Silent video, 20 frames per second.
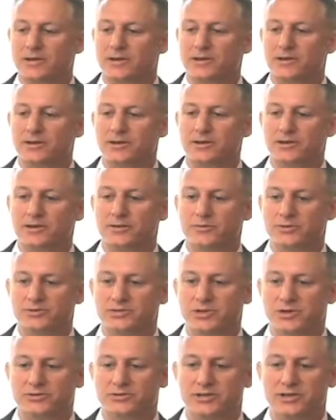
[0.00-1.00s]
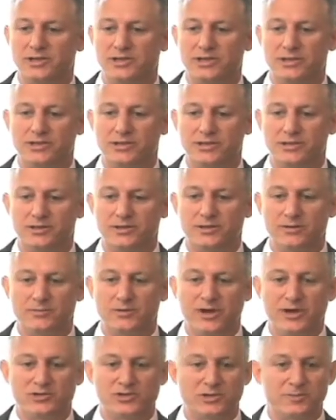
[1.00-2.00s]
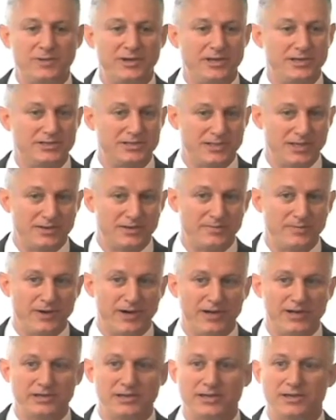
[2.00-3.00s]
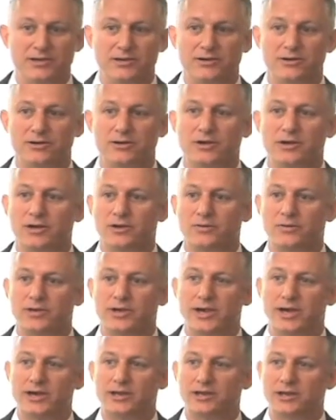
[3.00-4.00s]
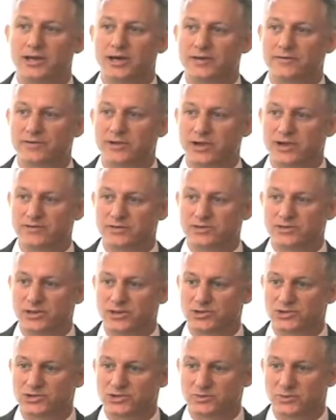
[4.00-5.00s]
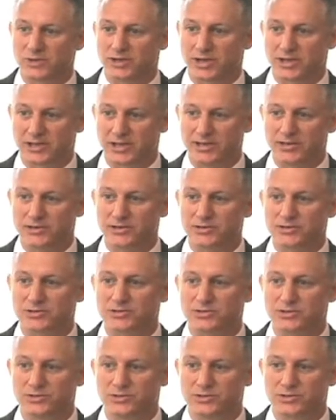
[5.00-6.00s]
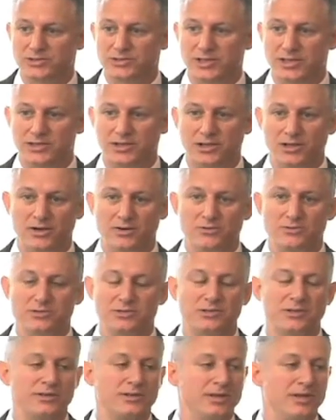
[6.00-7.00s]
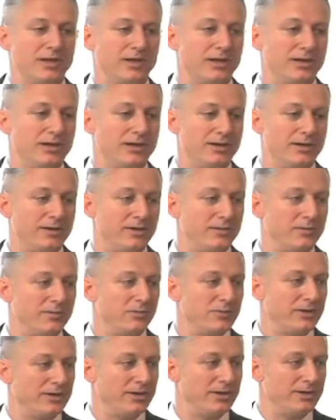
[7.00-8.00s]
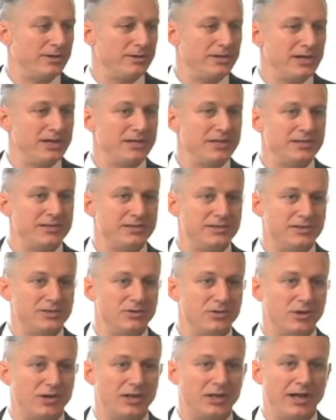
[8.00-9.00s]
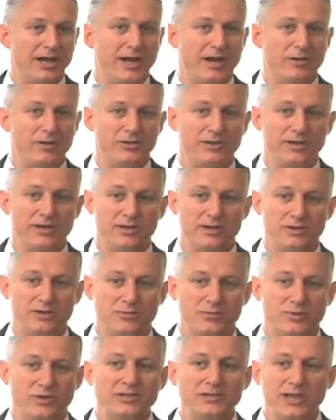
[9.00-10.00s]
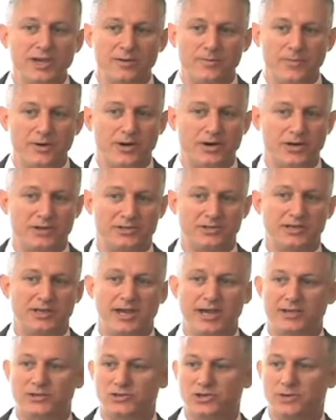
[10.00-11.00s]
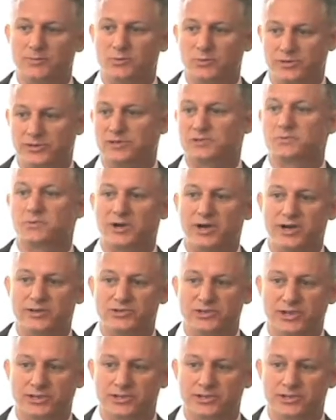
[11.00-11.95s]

It resulted in the project being extended by a year. We had a lot of conversations with our lenders to extend the loans. We needed to allow the retail market to catch up with this project